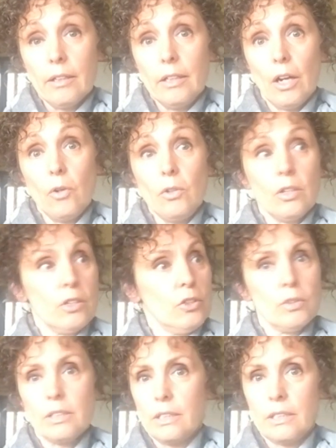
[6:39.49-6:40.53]
You can do
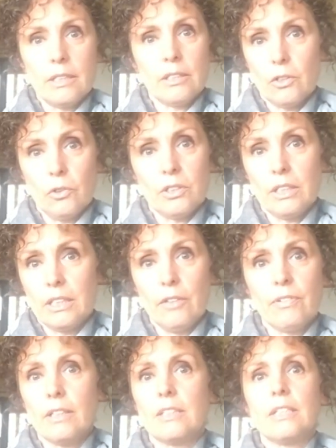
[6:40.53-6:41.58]
the statistical
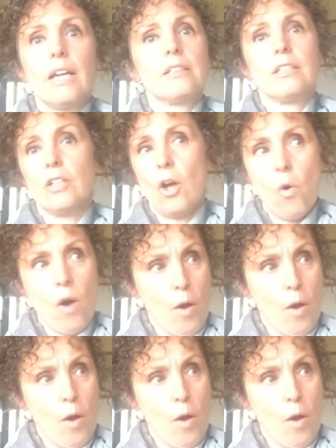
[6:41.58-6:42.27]
significance test to know